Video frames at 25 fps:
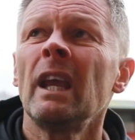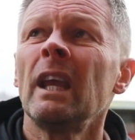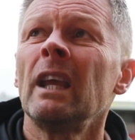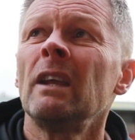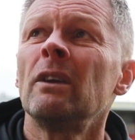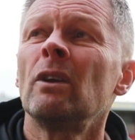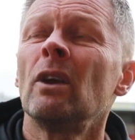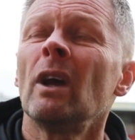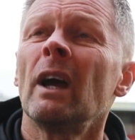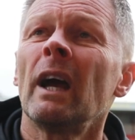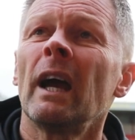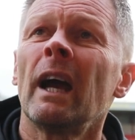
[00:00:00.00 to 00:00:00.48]

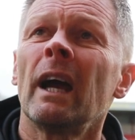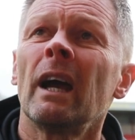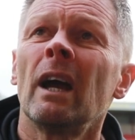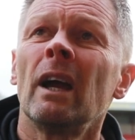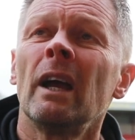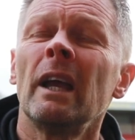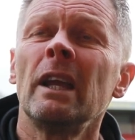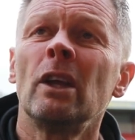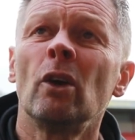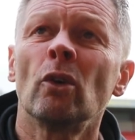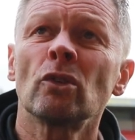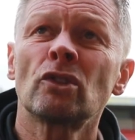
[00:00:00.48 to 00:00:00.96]

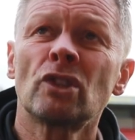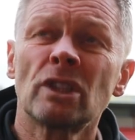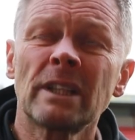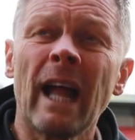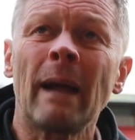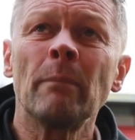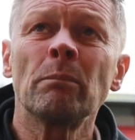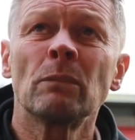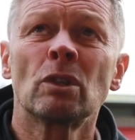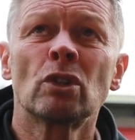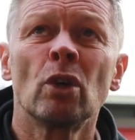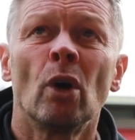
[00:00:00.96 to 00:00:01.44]
He got
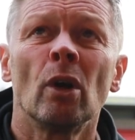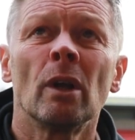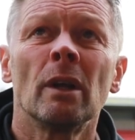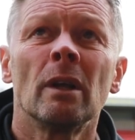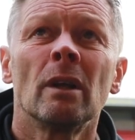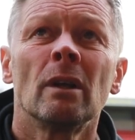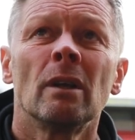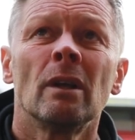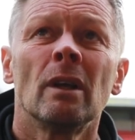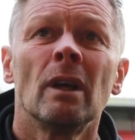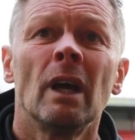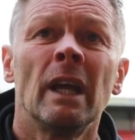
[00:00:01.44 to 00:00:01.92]
stamped on
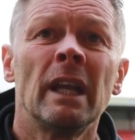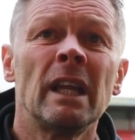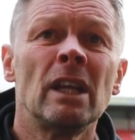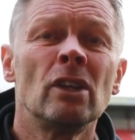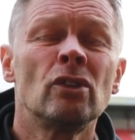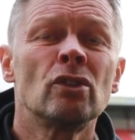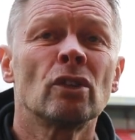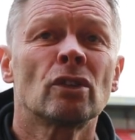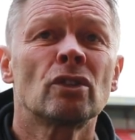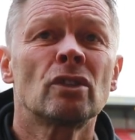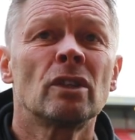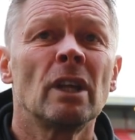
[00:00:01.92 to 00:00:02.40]
and
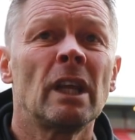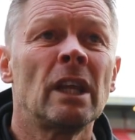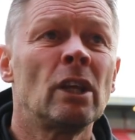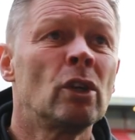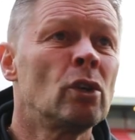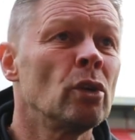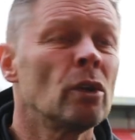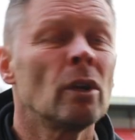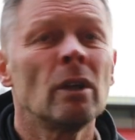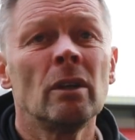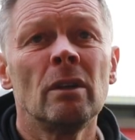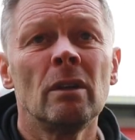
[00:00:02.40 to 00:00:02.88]
he
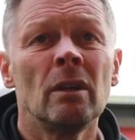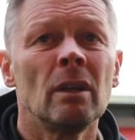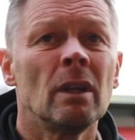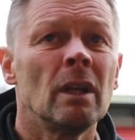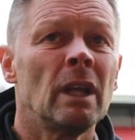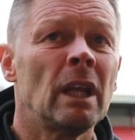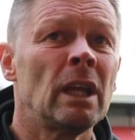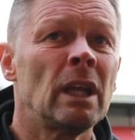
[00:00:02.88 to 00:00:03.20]
couldn't,